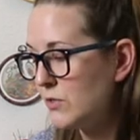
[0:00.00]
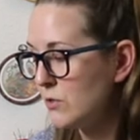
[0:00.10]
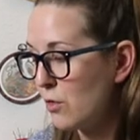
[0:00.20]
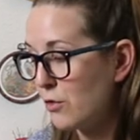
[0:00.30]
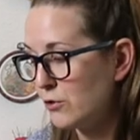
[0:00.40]
is
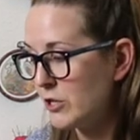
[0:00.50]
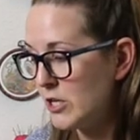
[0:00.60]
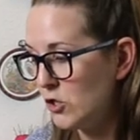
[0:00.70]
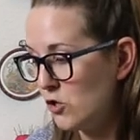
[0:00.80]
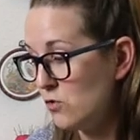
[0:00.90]

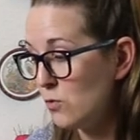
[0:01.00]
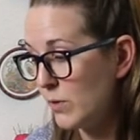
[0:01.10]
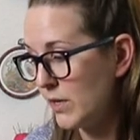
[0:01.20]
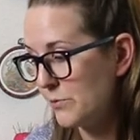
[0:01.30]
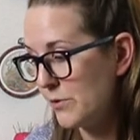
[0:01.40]
thirty-two
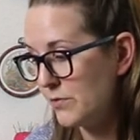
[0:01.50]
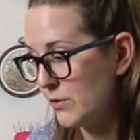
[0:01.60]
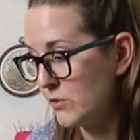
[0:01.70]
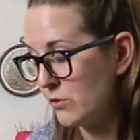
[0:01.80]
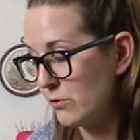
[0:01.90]
and I want
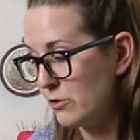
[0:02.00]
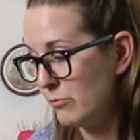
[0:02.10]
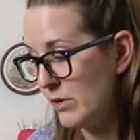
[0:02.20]
this skirt to